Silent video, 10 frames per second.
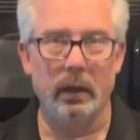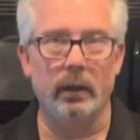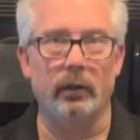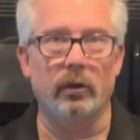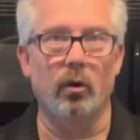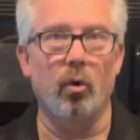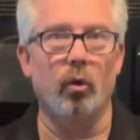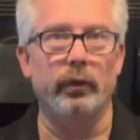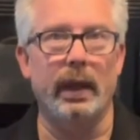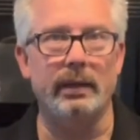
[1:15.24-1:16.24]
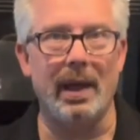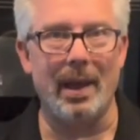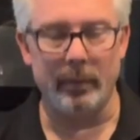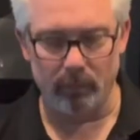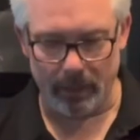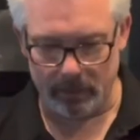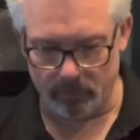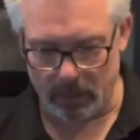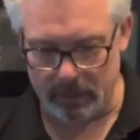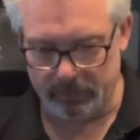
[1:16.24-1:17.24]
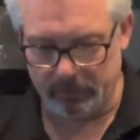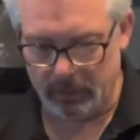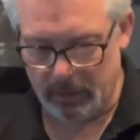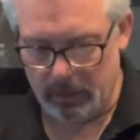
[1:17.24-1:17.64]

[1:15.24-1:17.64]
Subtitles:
That's going to hold that diamond blade in place.